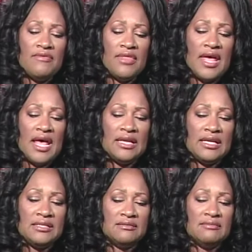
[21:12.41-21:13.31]

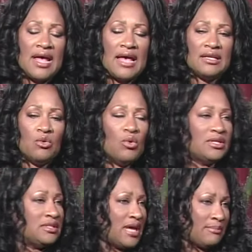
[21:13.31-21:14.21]
that it's not a
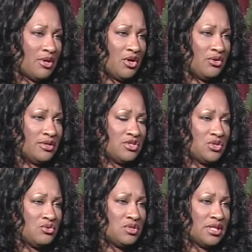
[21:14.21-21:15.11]
one-time
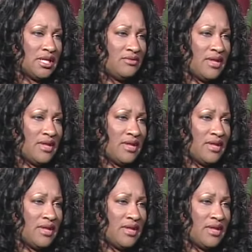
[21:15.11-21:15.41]
occurrence usually.